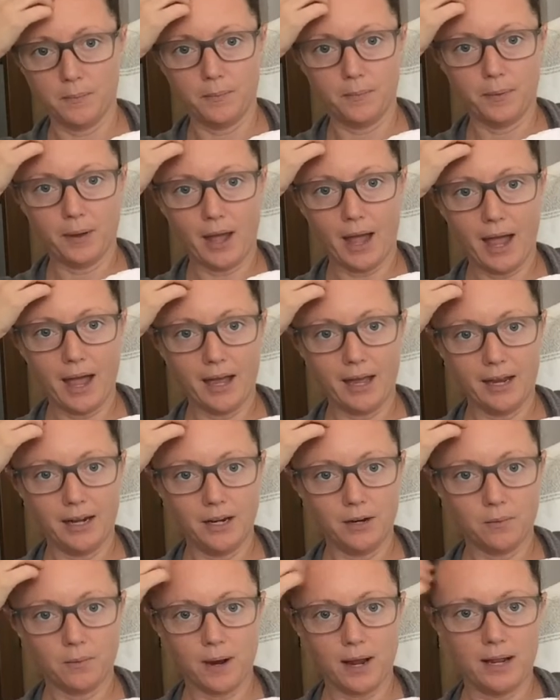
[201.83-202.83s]
But at
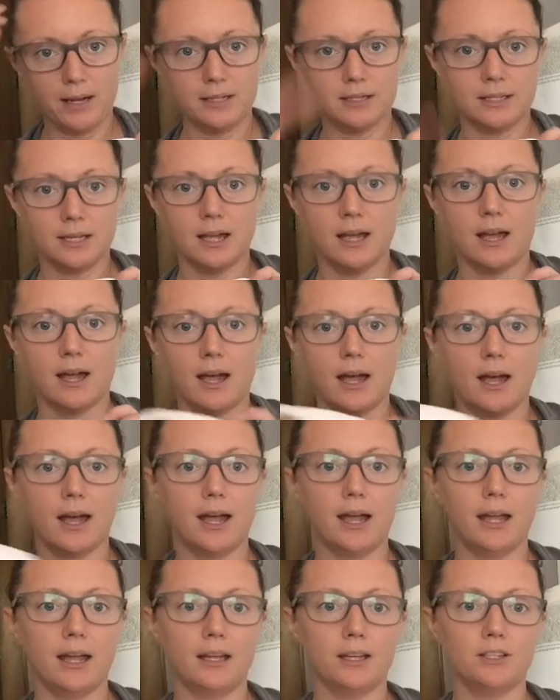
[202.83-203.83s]
any rate,
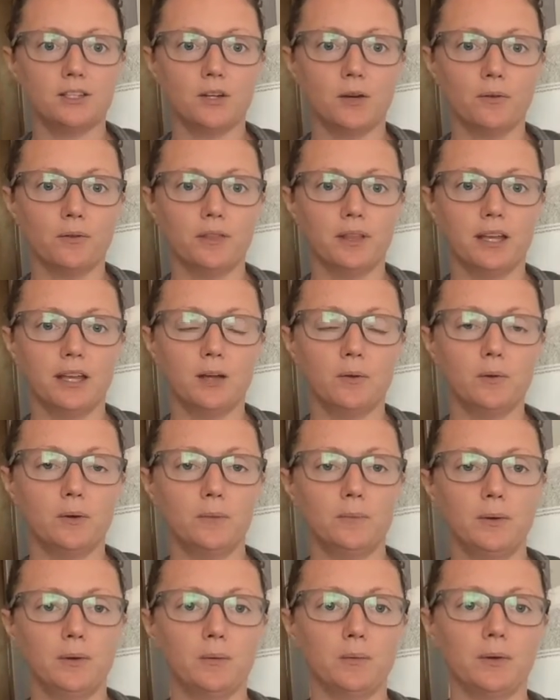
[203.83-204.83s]
I don't think it
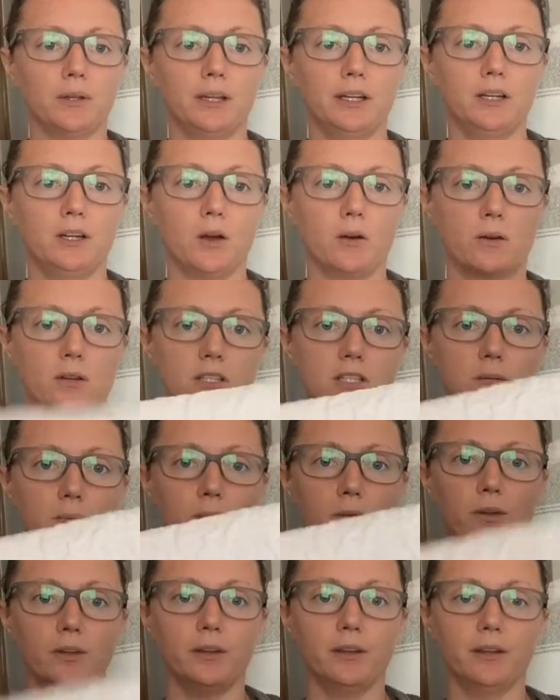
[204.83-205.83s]
would be really
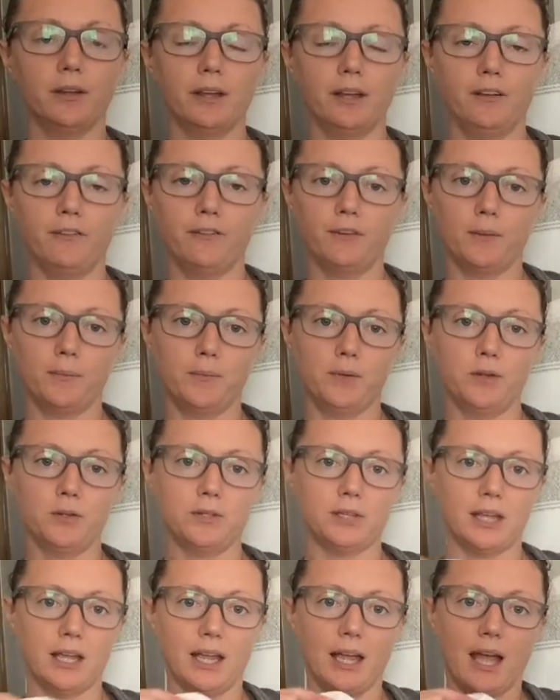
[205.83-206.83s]
noticeable if I'm
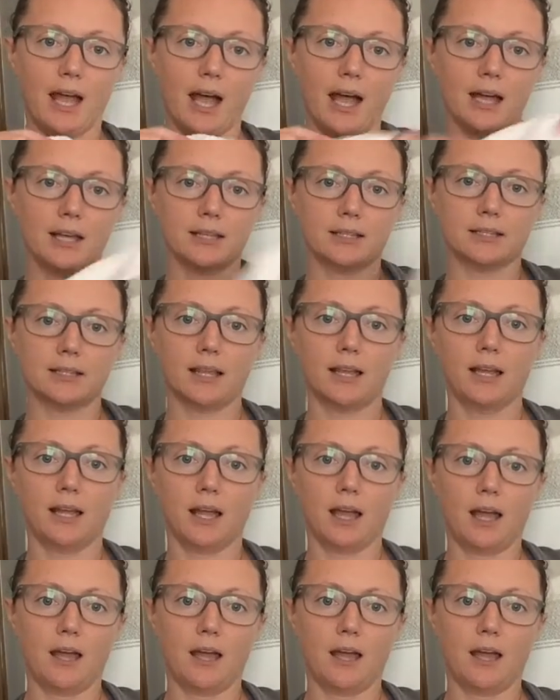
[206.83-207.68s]
using it as like